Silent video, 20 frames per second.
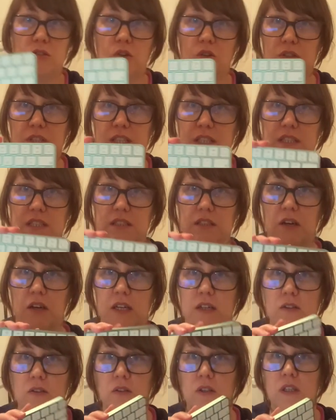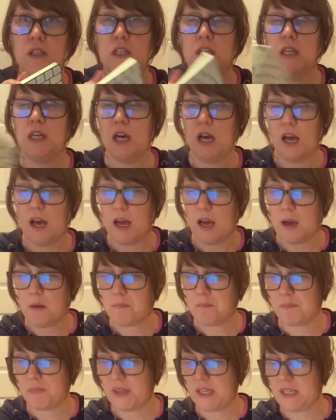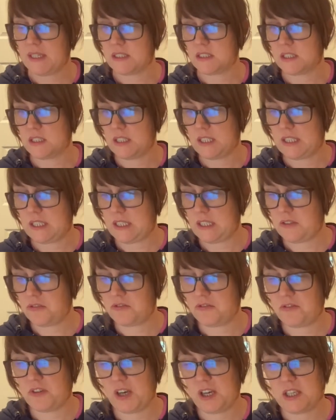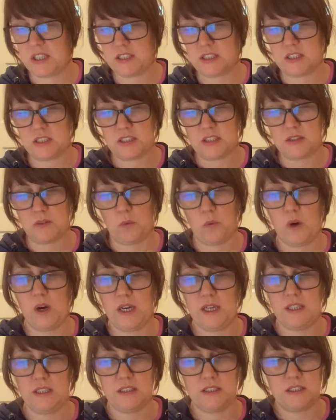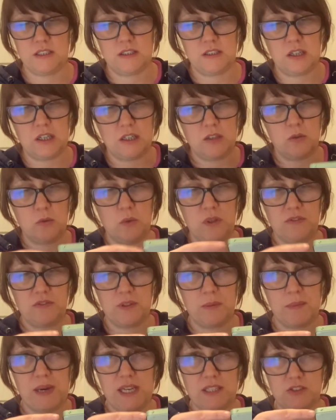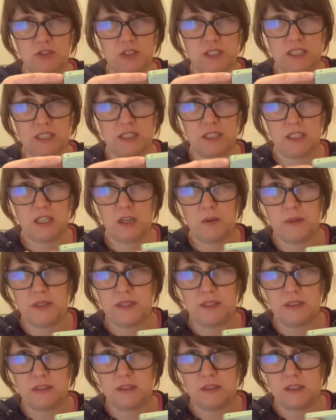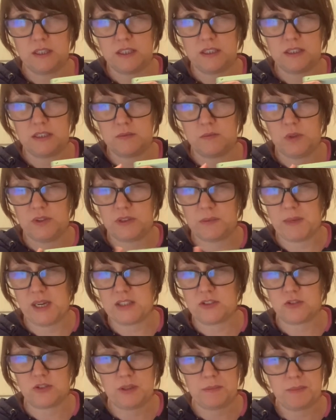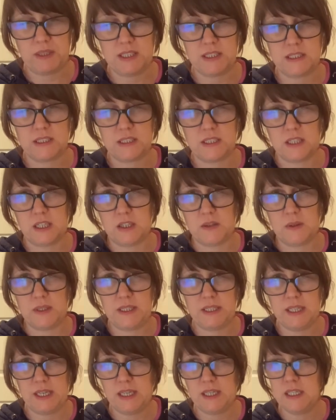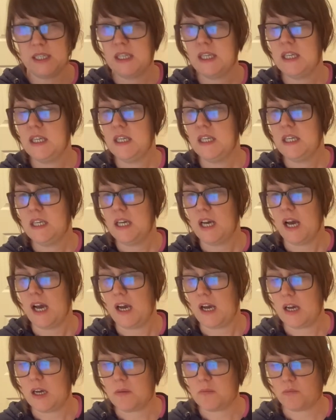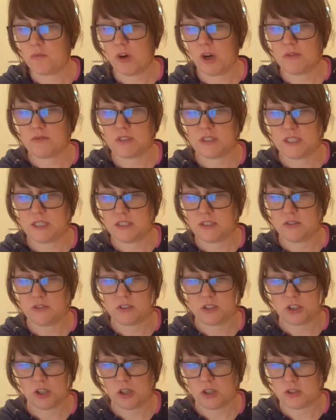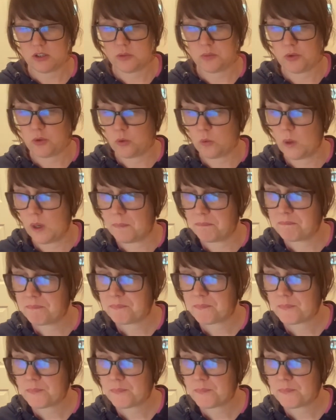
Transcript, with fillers: this style, it's the first wireless style with the batteries that go in, like with the battery bits that go in there, rather than the chargeable one.